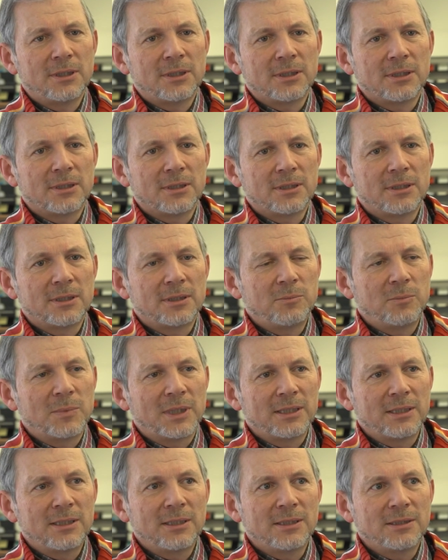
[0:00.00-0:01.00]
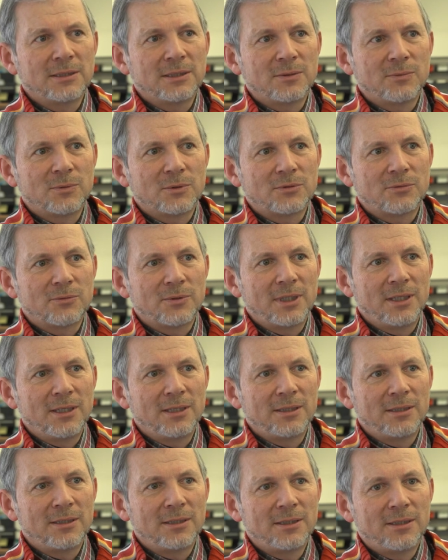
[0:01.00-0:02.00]
uh, in my case, it was
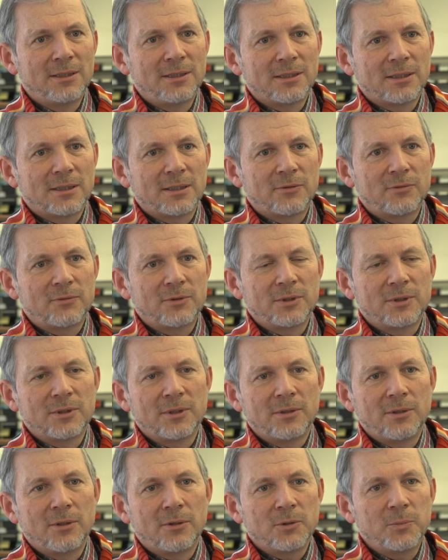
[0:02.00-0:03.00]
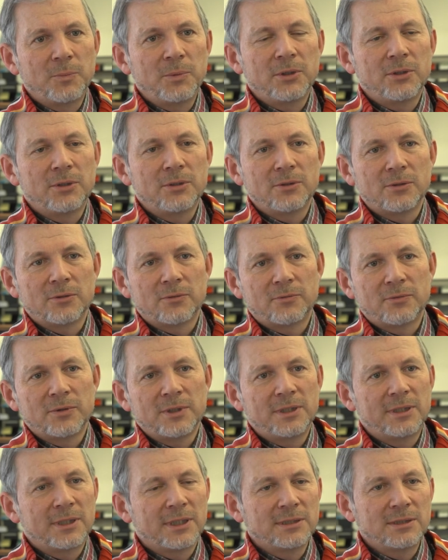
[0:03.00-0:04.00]
really after a long period of
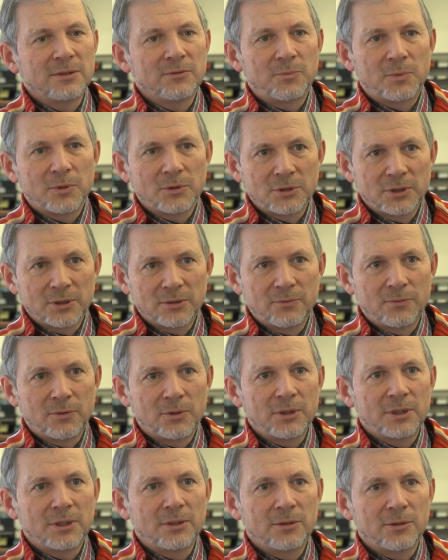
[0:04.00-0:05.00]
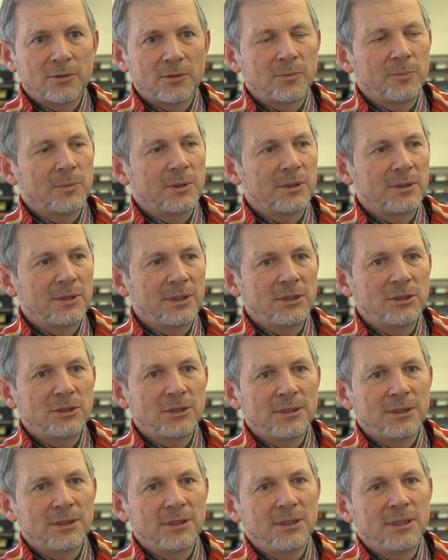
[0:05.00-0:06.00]
intensive project work at home and
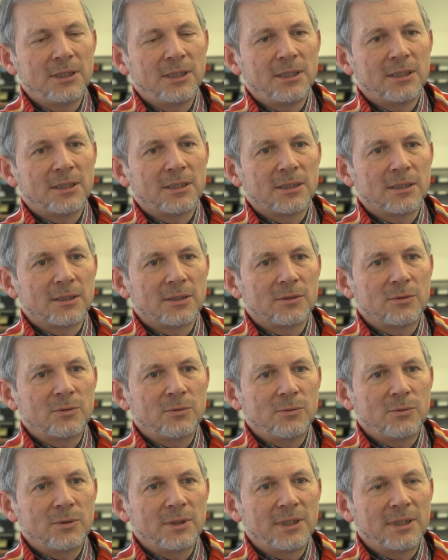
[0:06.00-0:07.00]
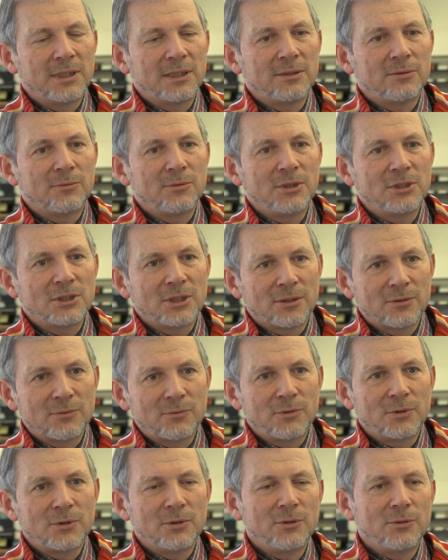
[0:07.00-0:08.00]
teaching uh, to again reach out
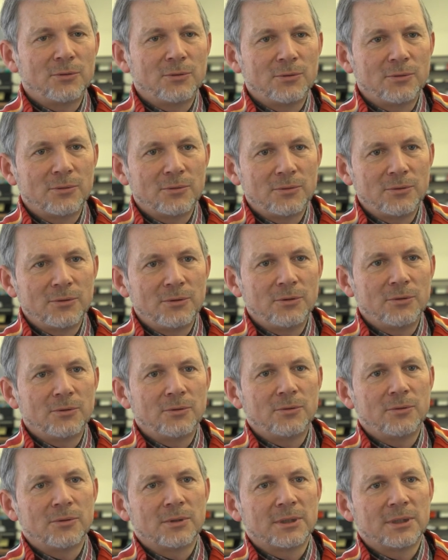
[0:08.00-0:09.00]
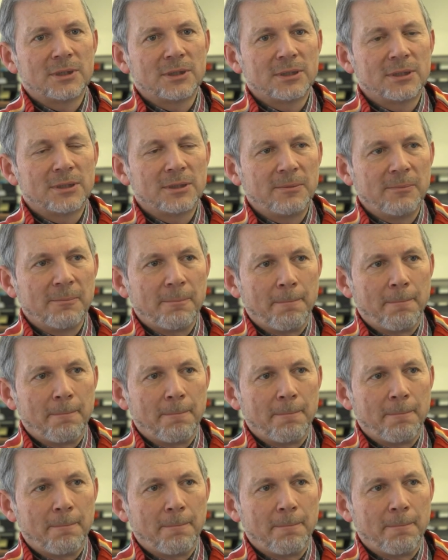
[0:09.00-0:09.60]
for new, new, uh,